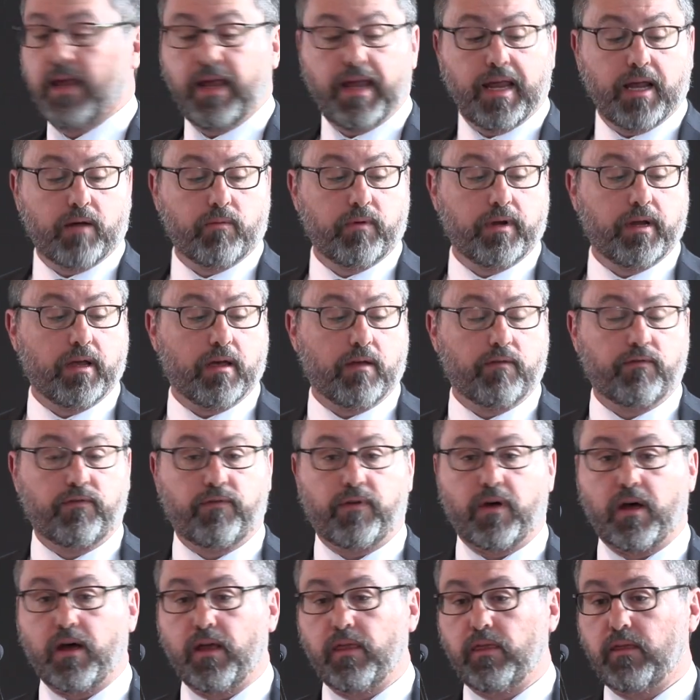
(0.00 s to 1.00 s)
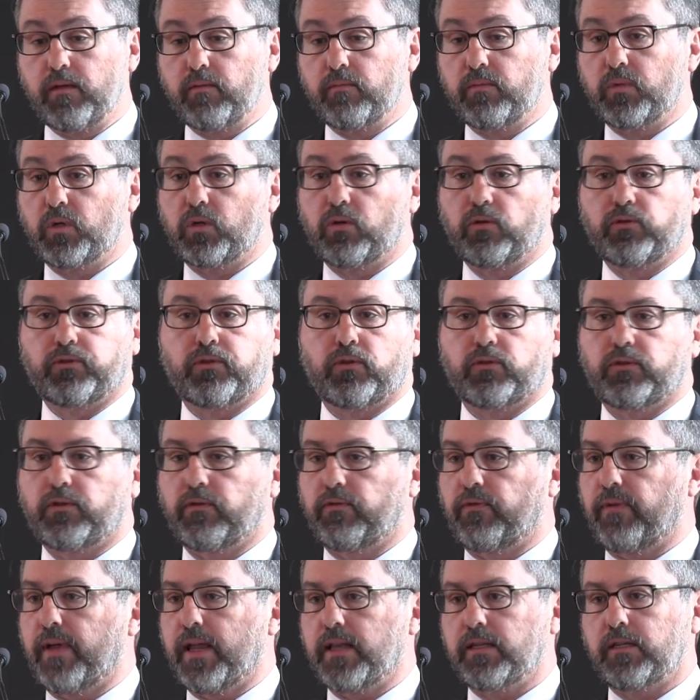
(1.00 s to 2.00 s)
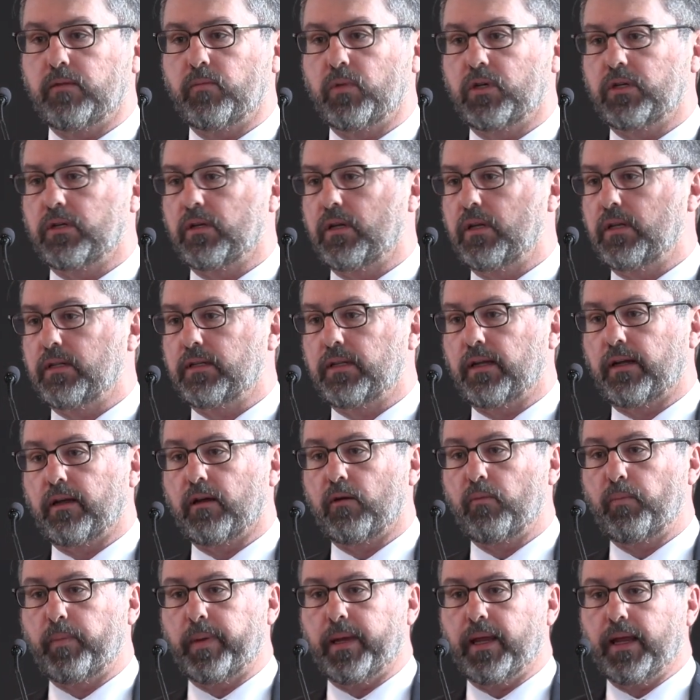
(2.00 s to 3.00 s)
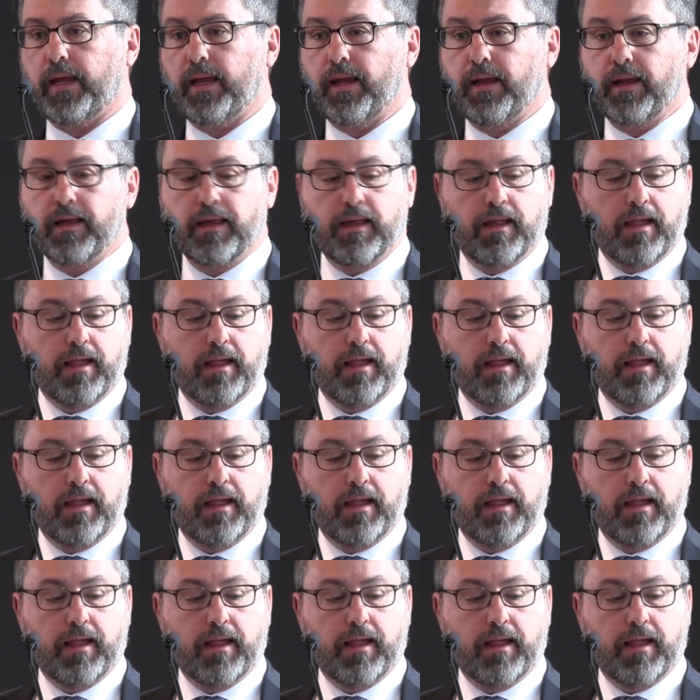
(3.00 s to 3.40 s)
how we go and find them, all sorts of fancy machines that go ping.